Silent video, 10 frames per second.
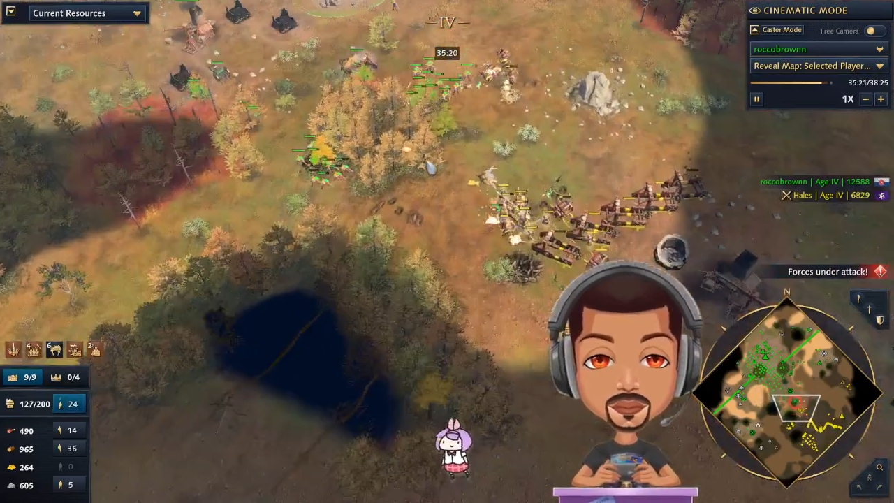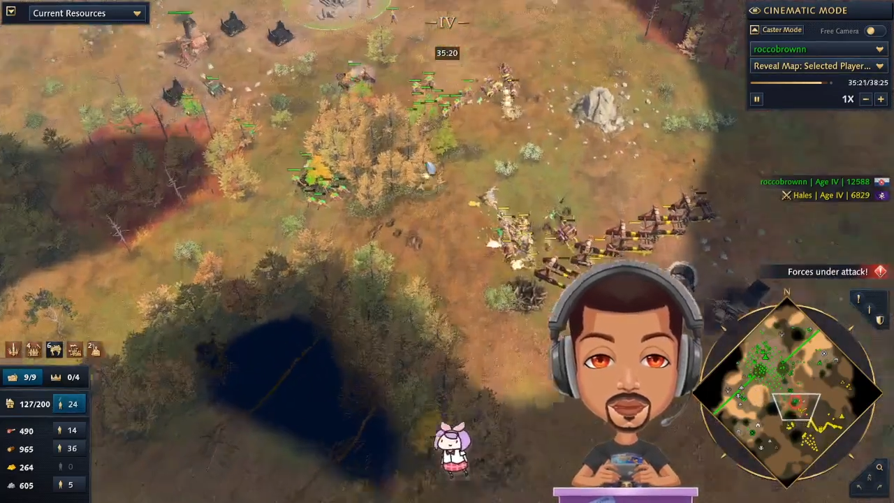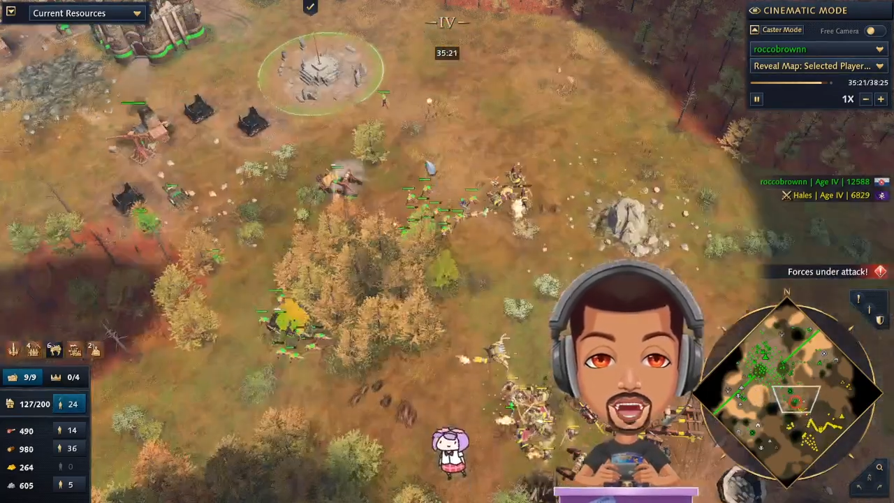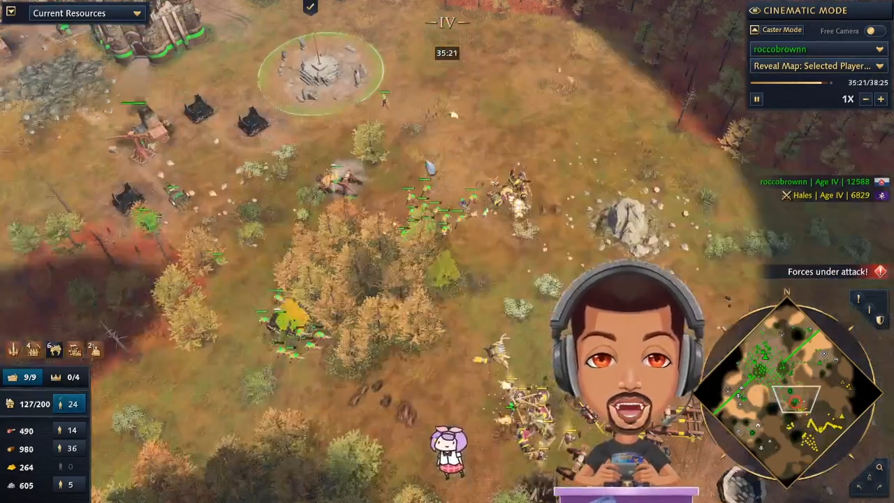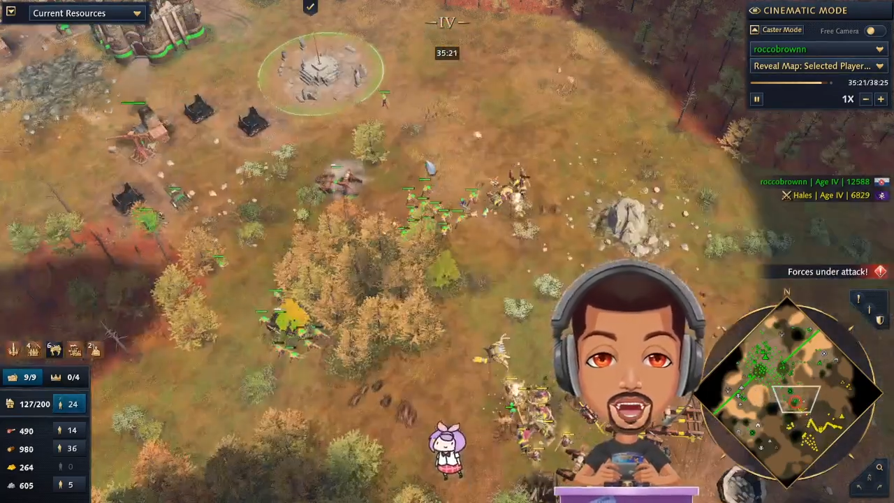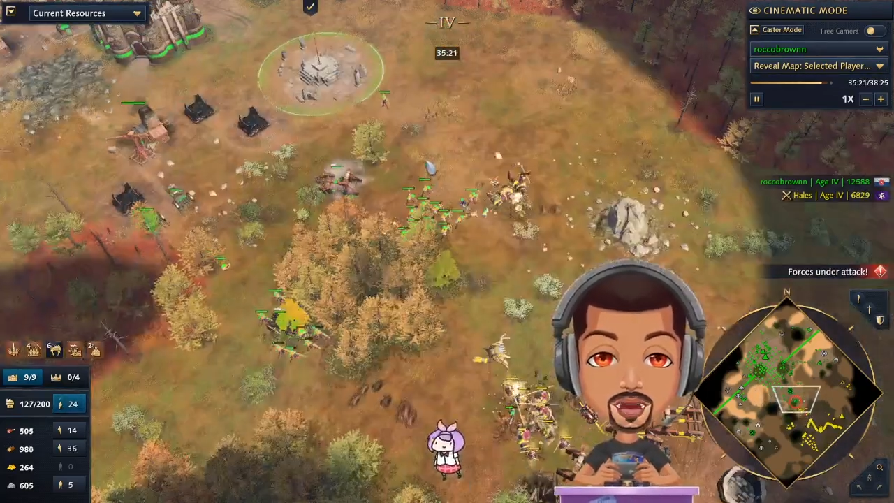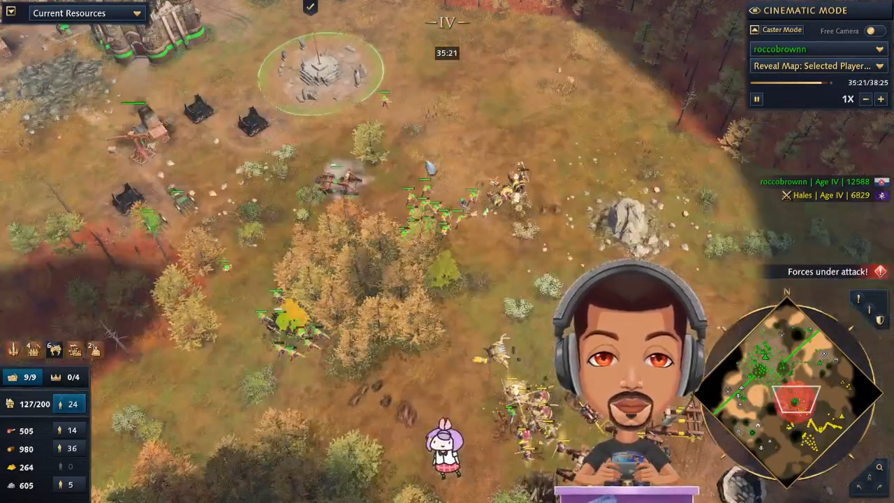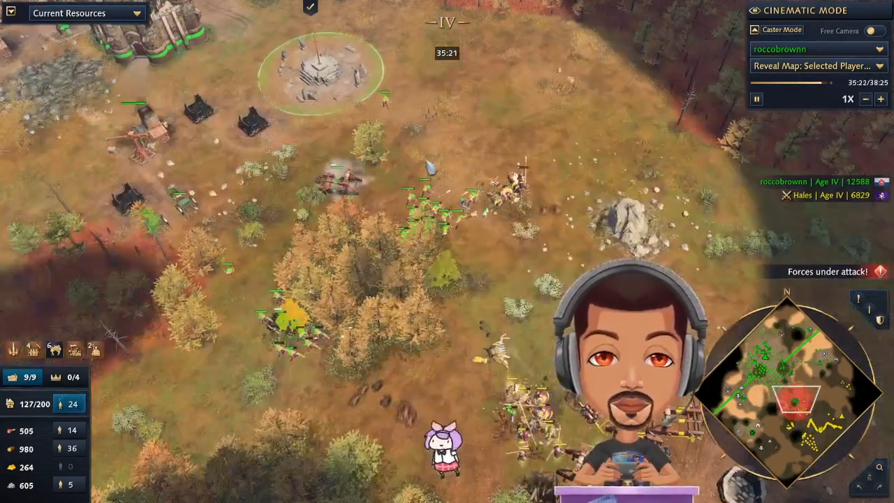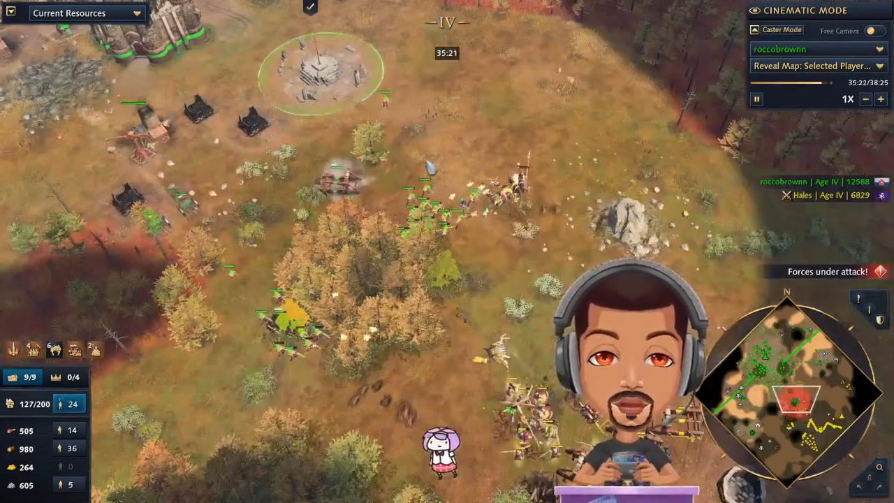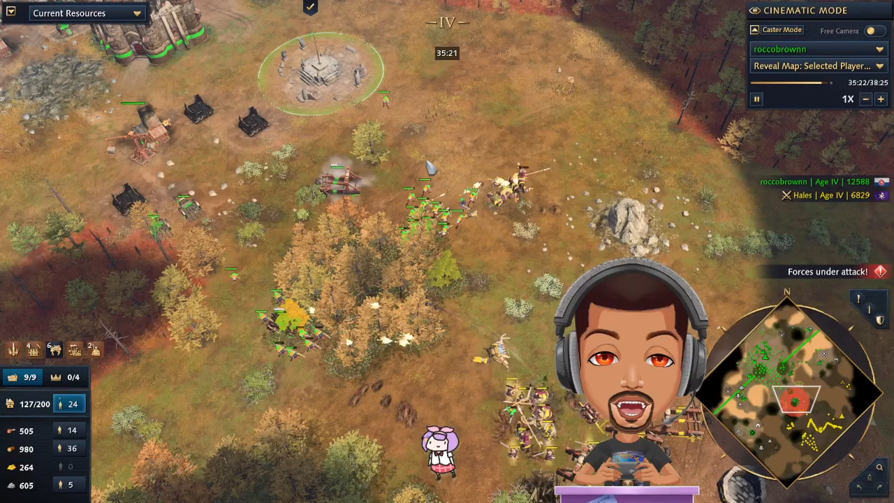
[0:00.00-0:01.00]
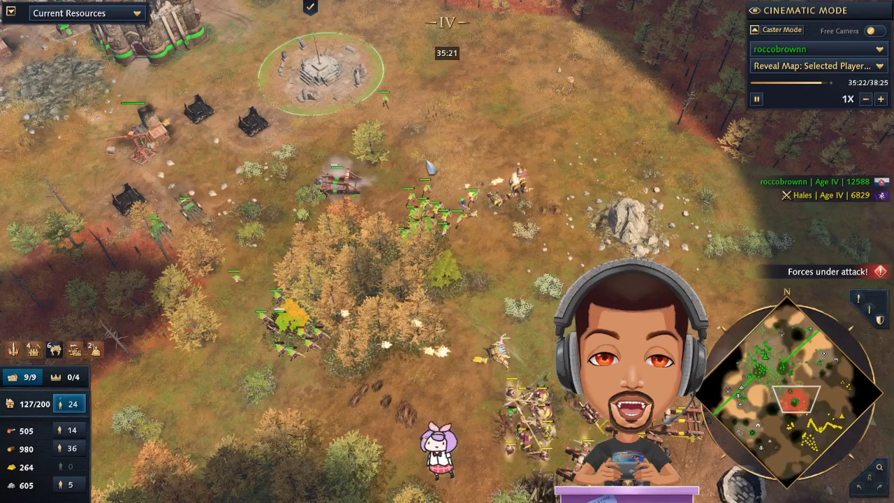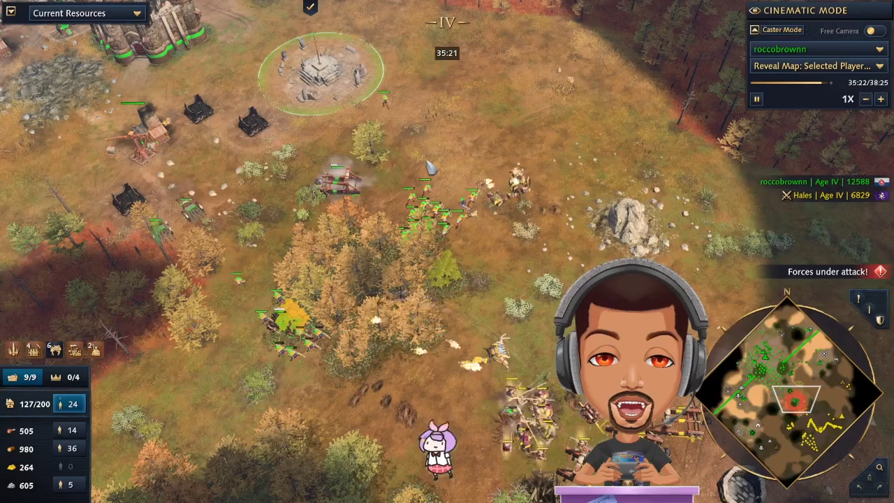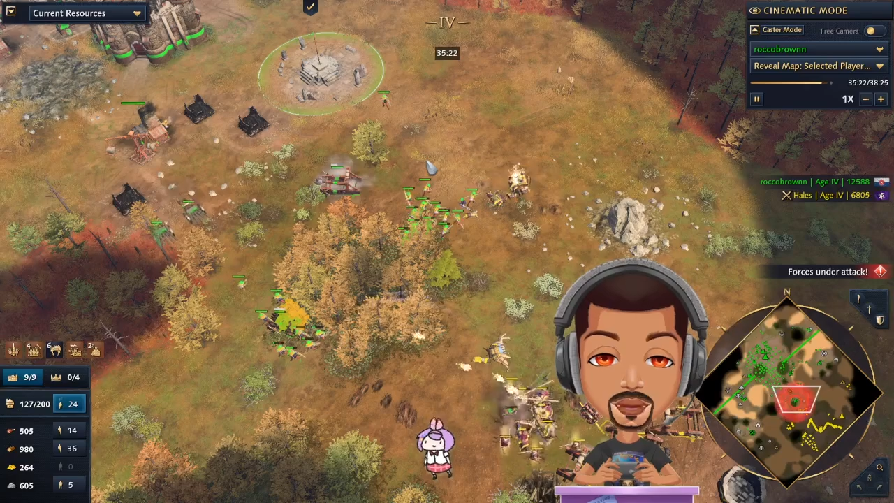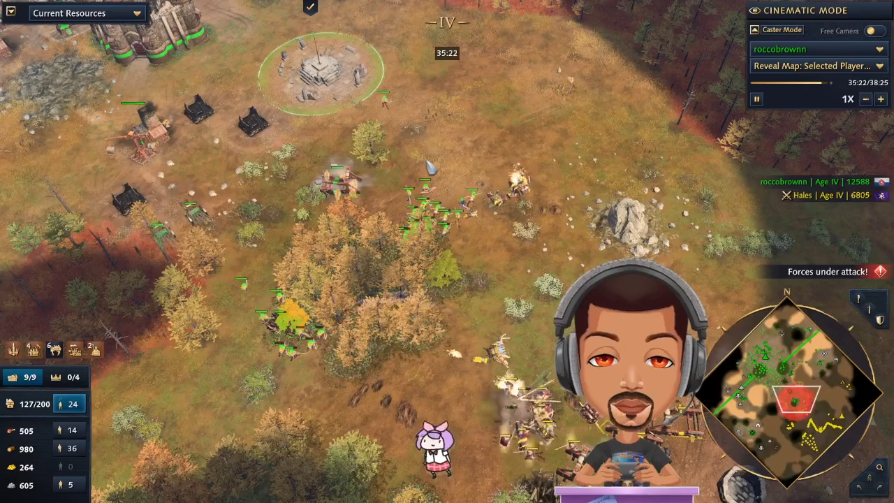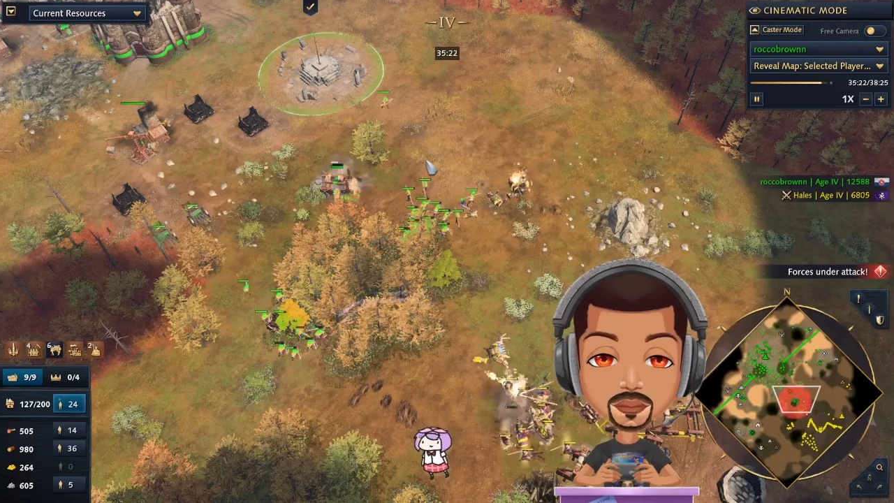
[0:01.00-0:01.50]
Still don't like nested
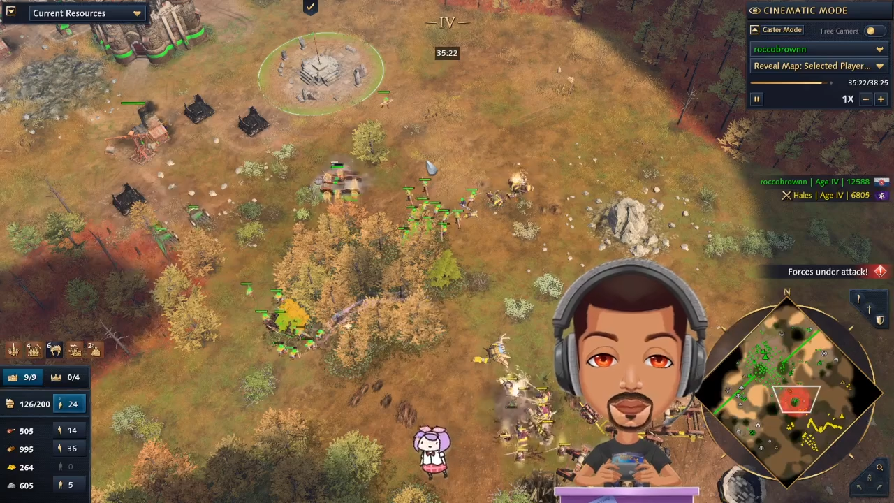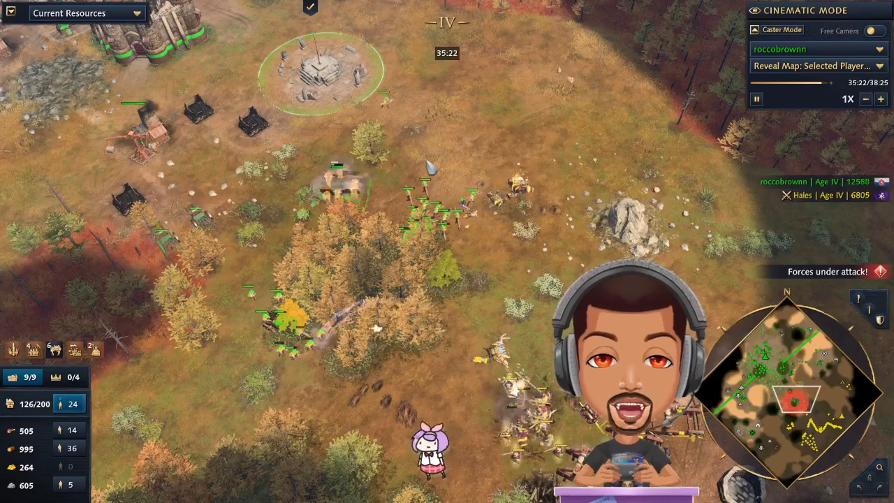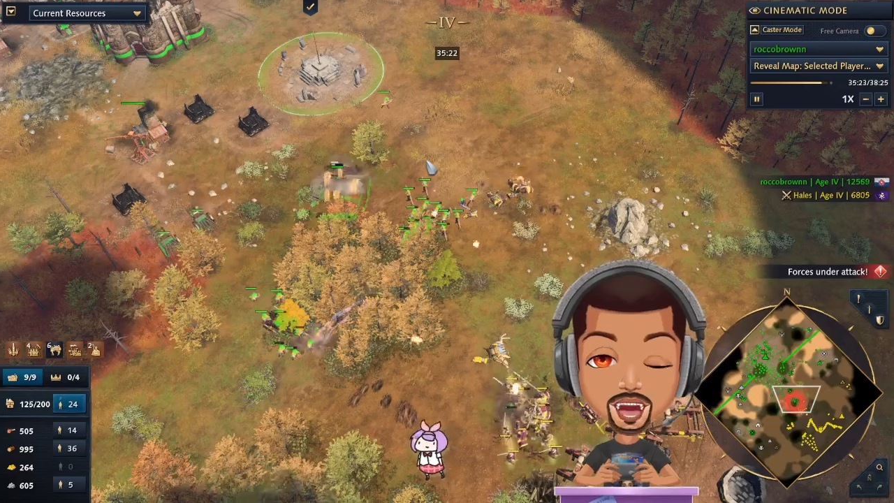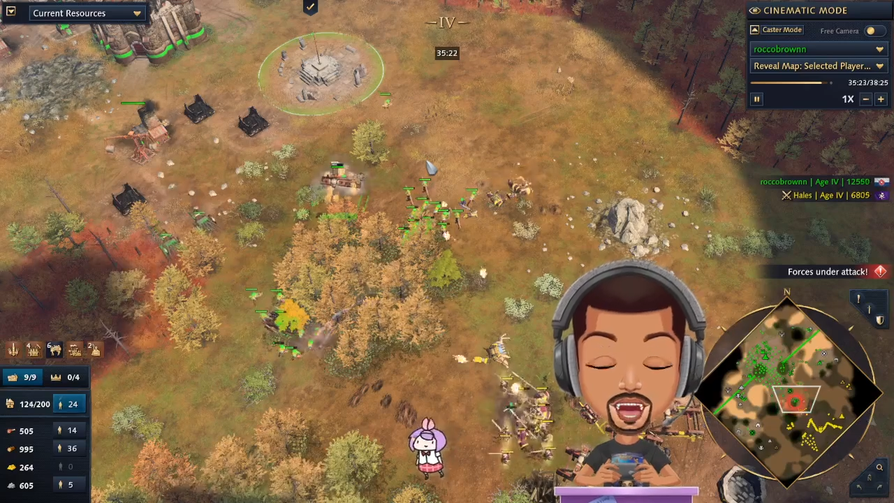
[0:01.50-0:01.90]
bees, y'all.